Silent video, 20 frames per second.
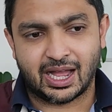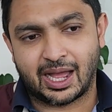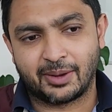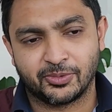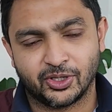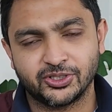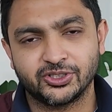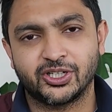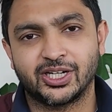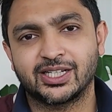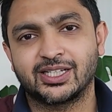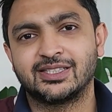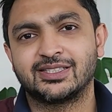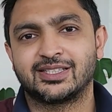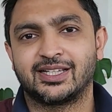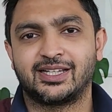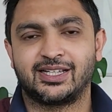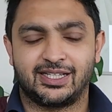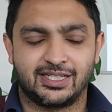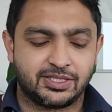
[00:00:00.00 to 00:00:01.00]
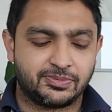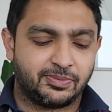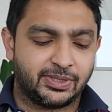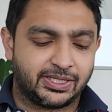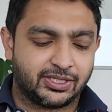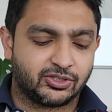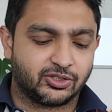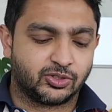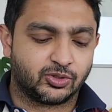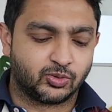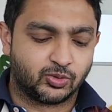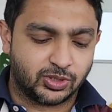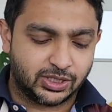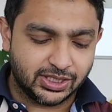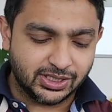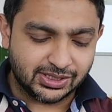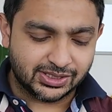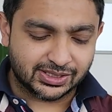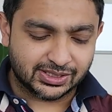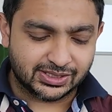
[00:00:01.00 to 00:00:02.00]
I'm not sure I can say it's better or
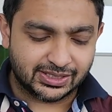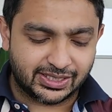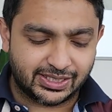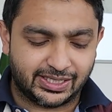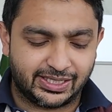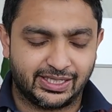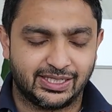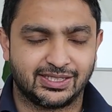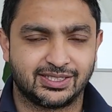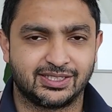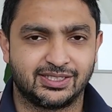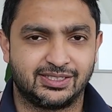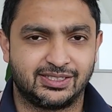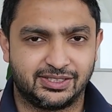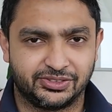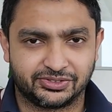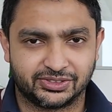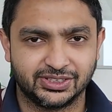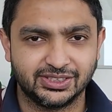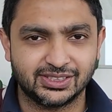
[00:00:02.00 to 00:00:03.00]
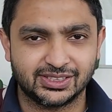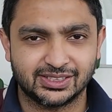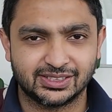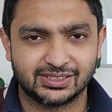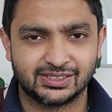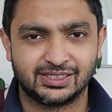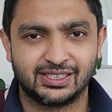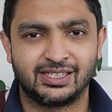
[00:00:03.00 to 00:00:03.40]
worse. It's different.